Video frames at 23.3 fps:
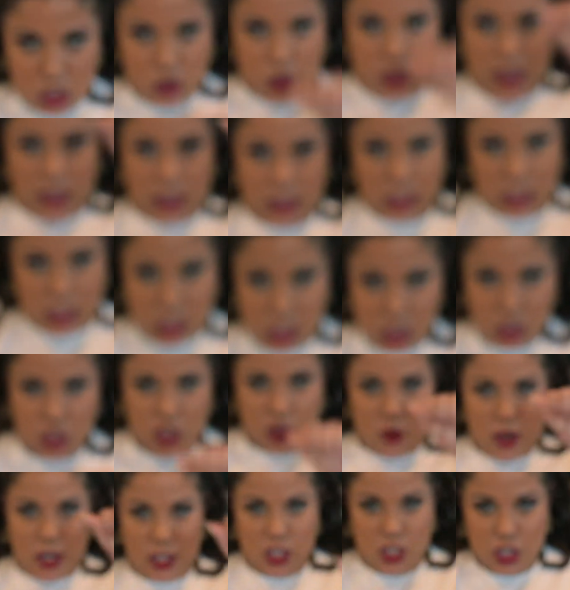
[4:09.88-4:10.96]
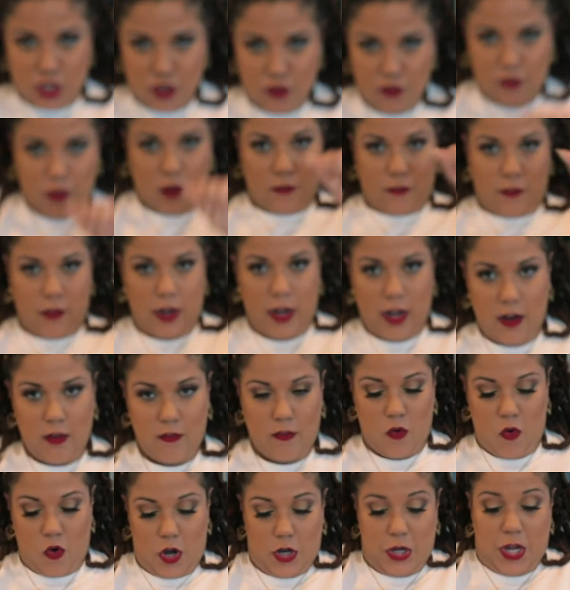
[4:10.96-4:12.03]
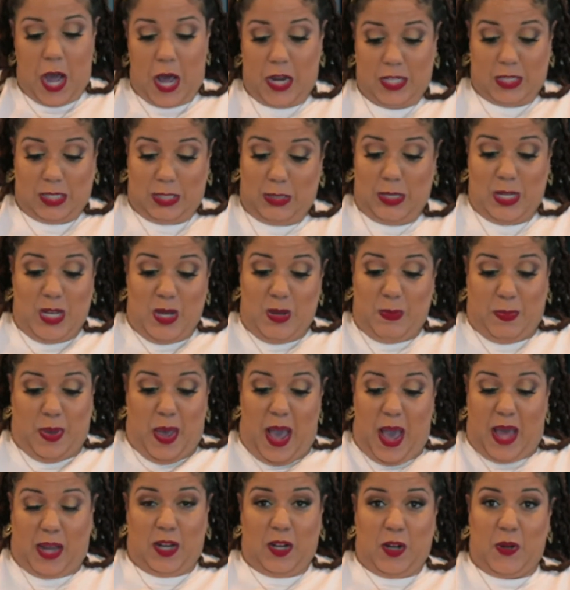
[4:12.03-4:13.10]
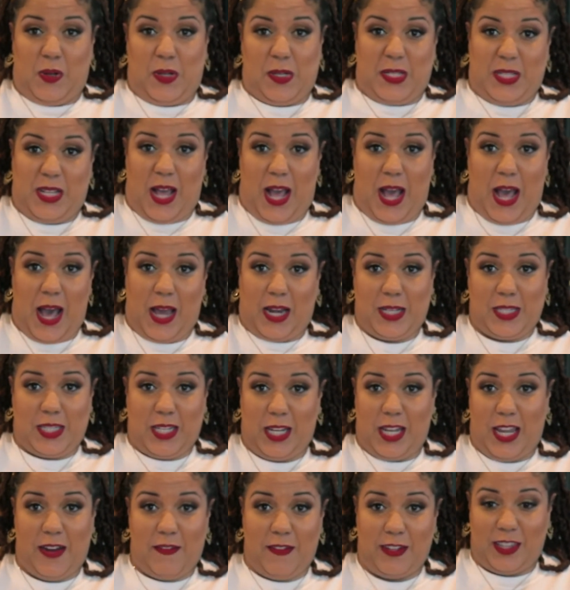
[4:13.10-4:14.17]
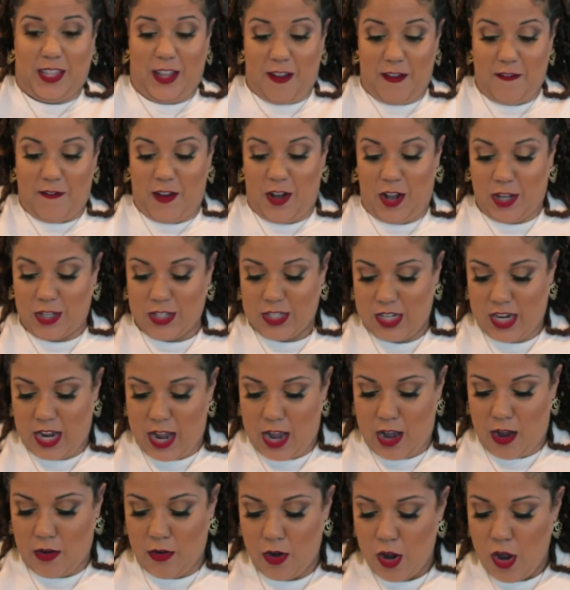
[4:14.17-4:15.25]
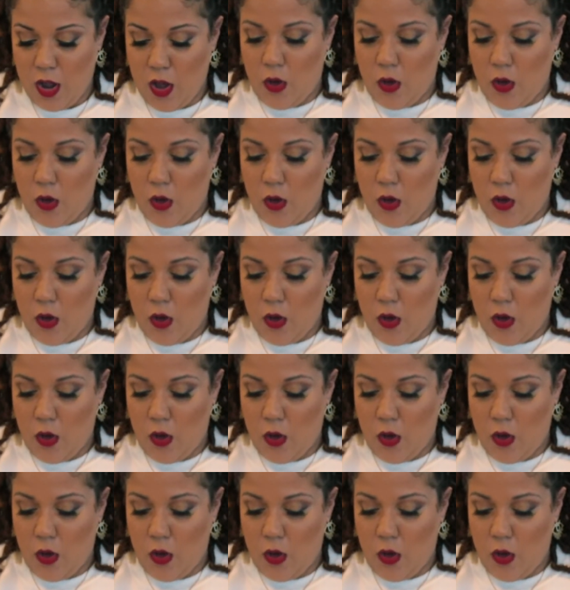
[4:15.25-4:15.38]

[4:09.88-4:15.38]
do like this situation to for forever, or you gotta pat it on the side until everything falls down.